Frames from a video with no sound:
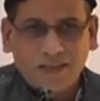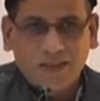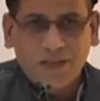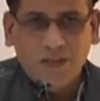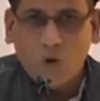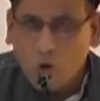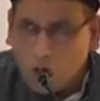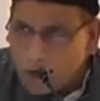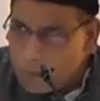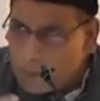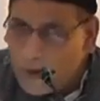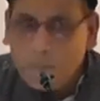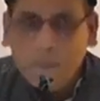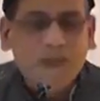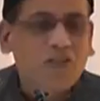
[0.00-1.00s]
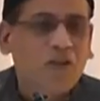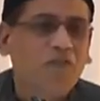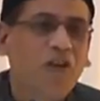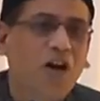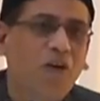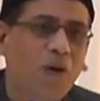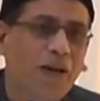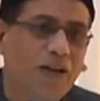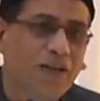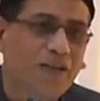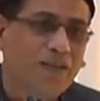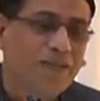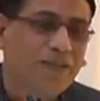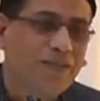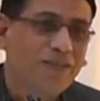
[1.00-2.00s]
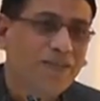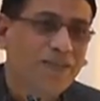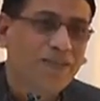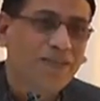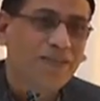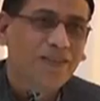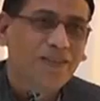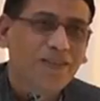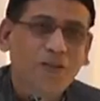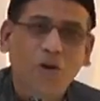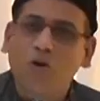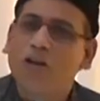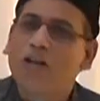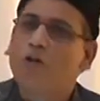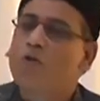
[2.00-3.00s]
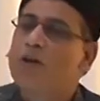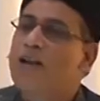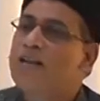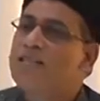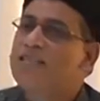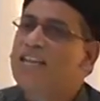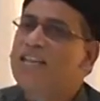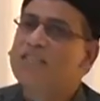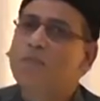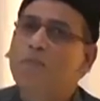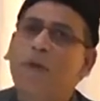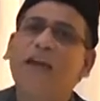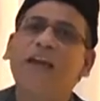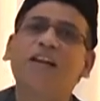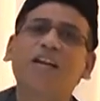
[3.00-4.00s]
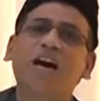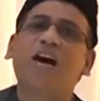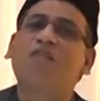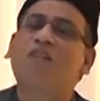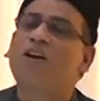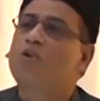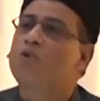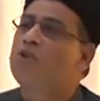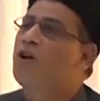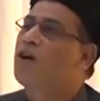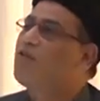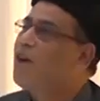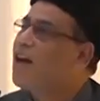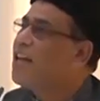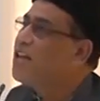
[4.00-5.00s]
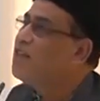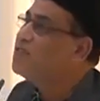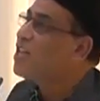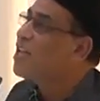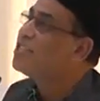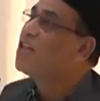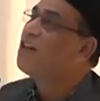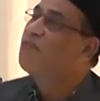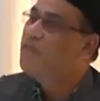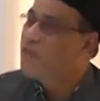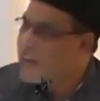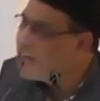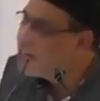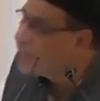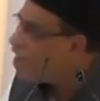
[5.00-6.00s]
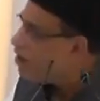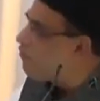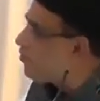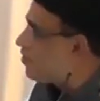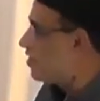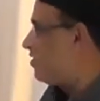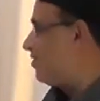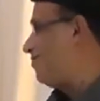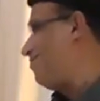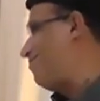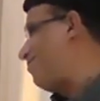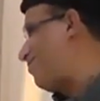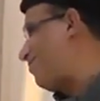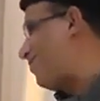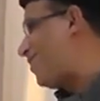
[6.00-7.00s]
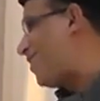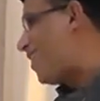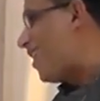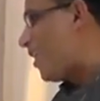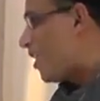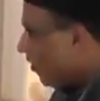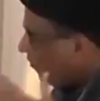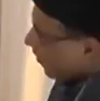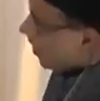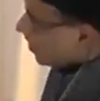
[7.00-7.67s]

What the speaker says: the whole purpose of dower. The Holy Quran says, pay dower to your wives as a free gift. Gift